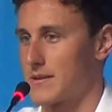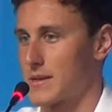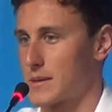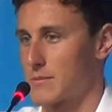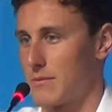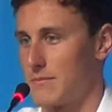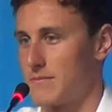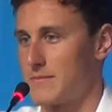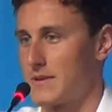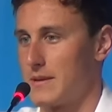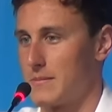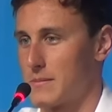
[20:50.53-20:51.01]

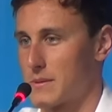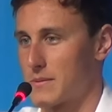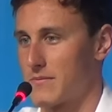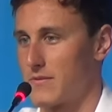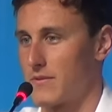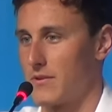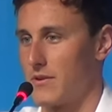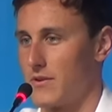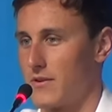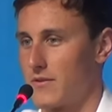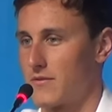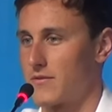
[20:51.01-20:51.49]
swim teams
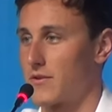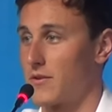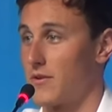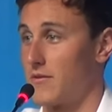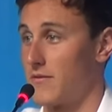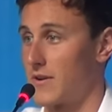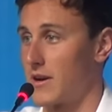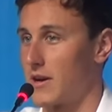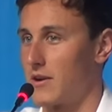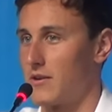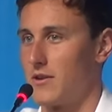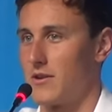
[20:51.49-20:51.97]
for a
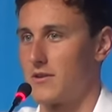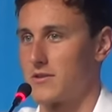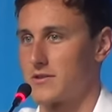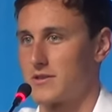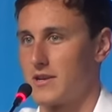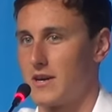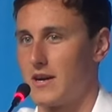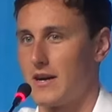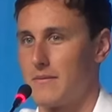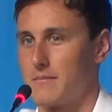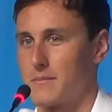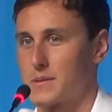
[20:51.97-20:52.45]
very long
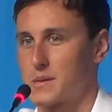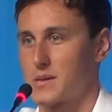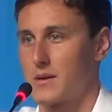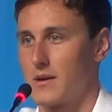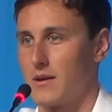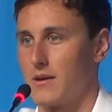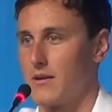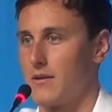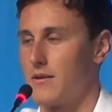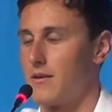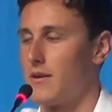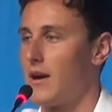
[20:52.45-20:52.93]
time.
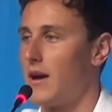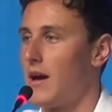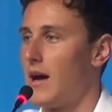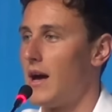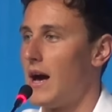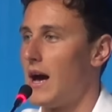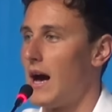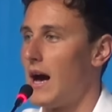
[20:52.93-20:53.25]
So